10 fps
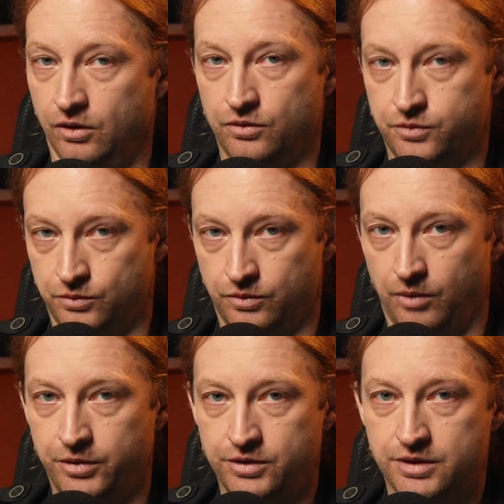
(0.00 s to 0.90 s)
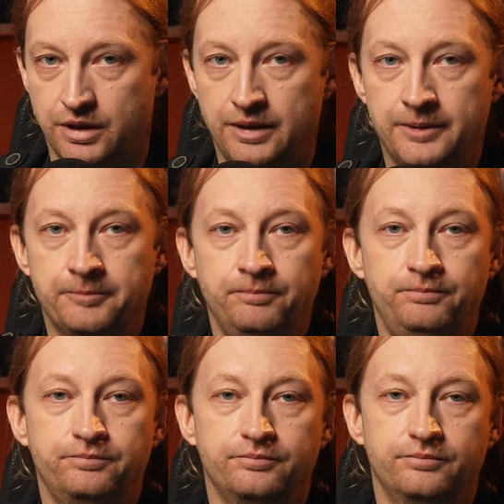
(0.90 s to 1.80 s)
or through robots,
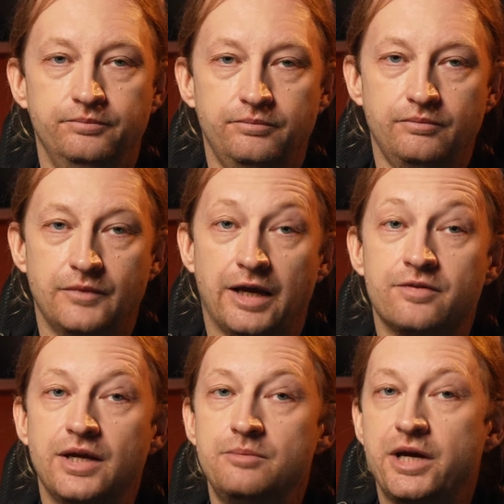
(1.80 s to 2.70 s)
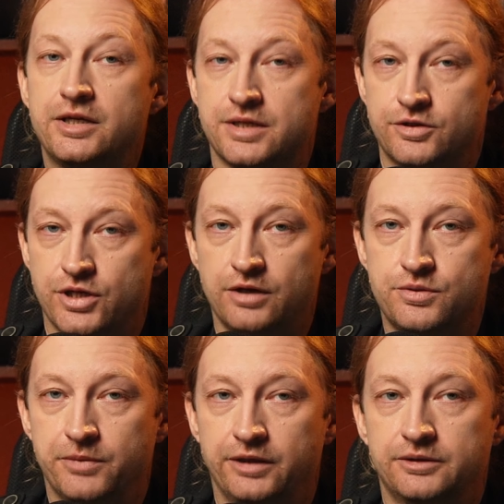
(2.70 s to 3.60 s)
and then makes a
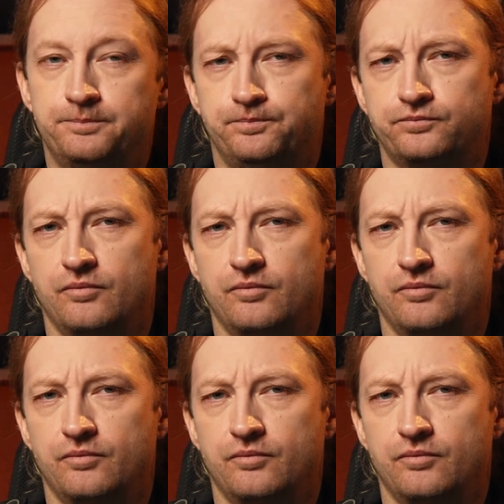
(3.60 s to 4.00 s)
judgment.